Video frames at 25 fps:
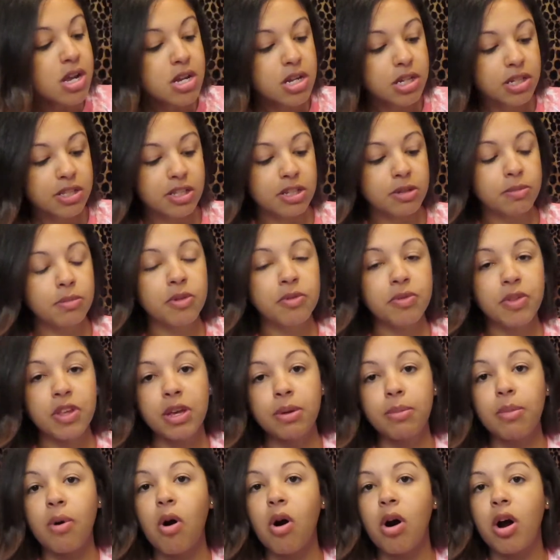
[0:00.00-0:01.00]
Some of
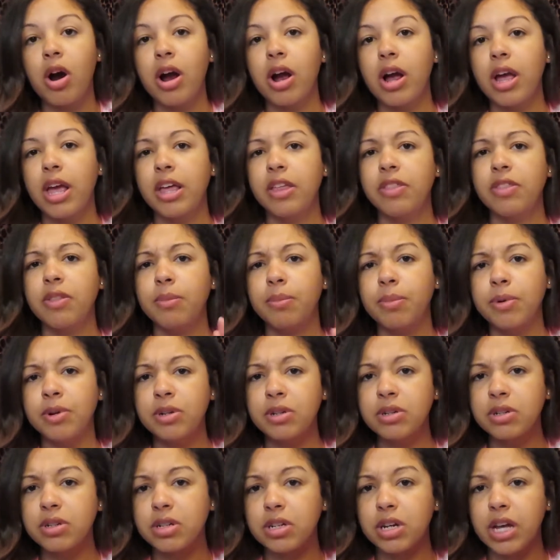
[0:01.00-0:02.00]
them are in the
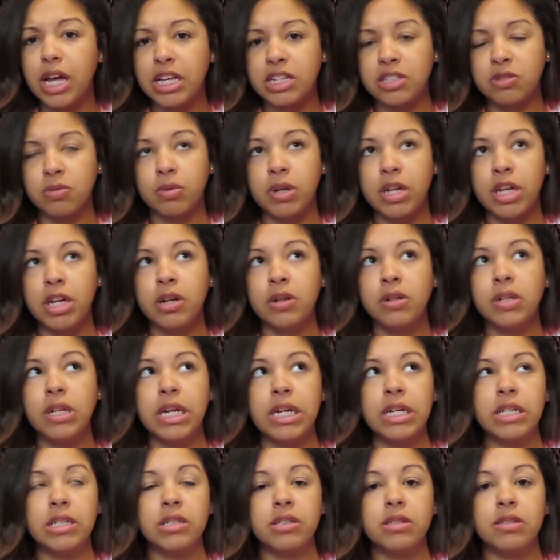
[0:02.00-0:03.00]
book as well,
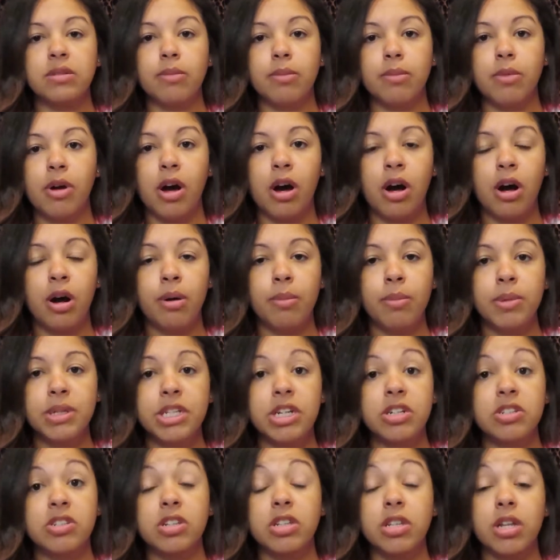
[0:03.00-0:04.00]
and but
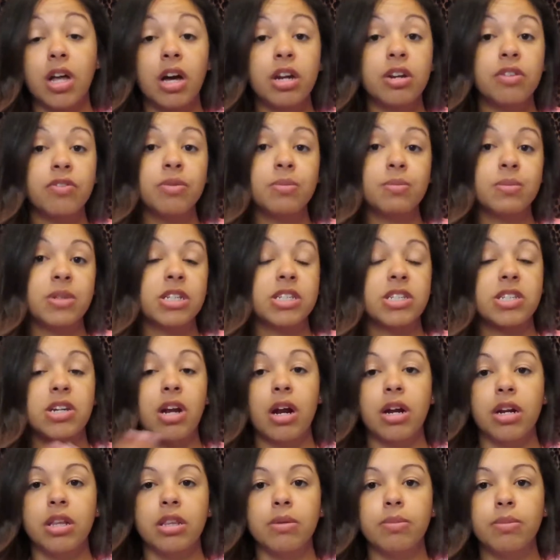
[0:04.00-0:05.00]
there's a lot of them that's
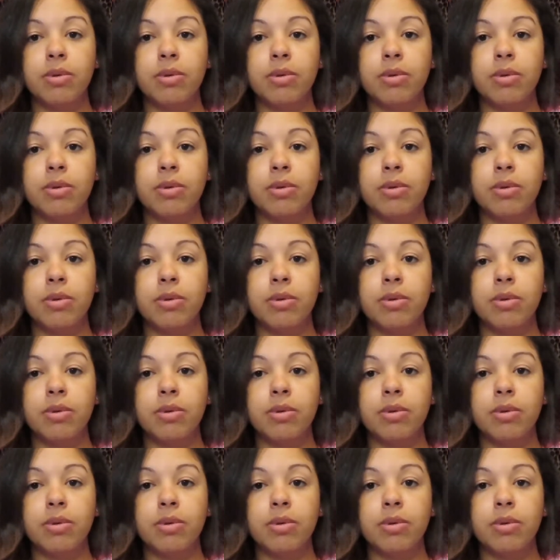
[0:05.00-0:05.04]
not in the